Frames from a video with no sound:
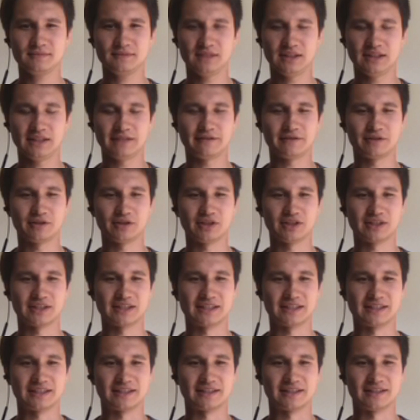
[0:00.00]
if you're
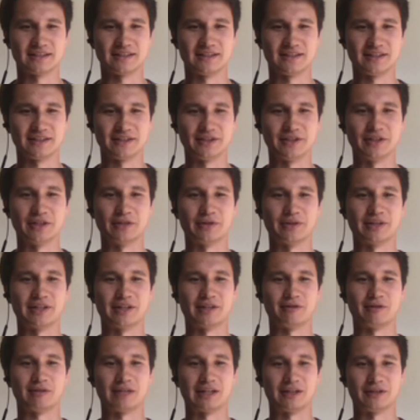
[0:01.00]
looking to go that
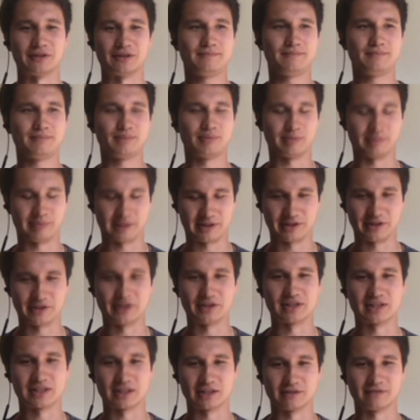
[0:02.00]
route, prepare
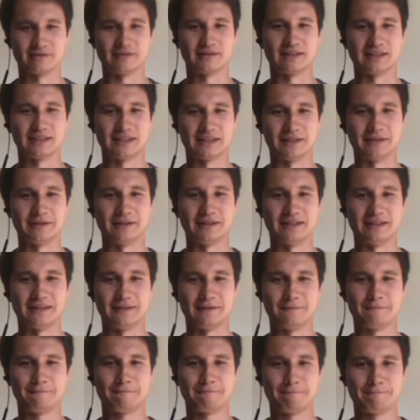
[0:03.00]
yourself and
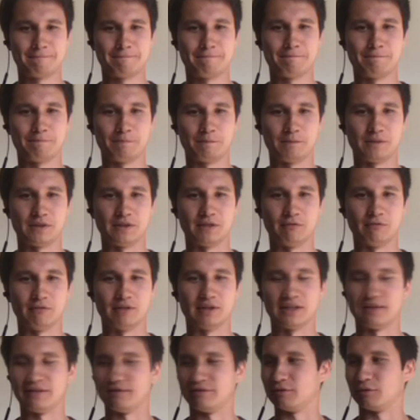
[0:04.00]
be
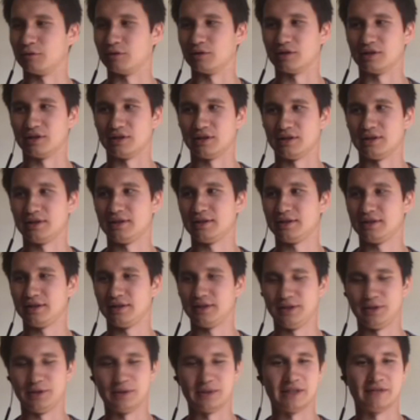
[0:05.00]
ready for
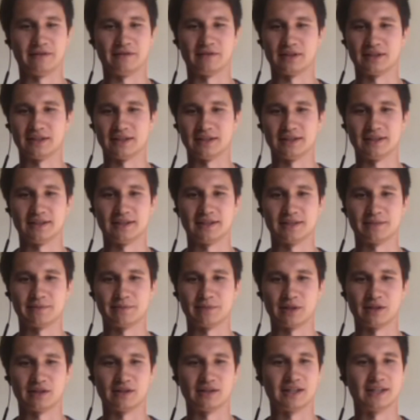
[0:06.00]
you having to
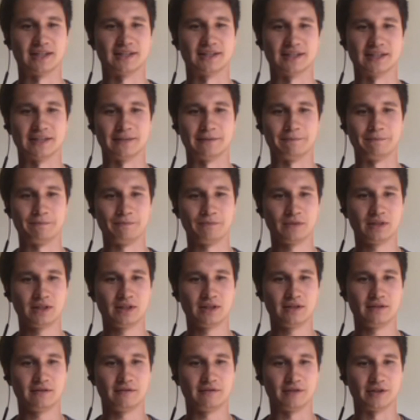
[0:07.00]
spend a lot of time
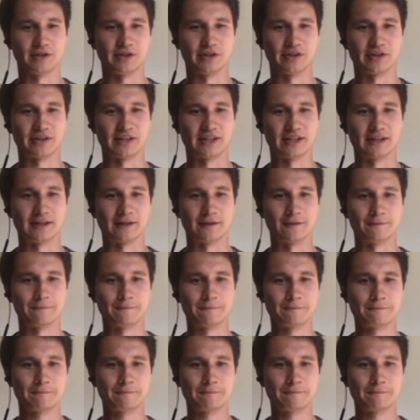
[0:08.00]
figuring that out.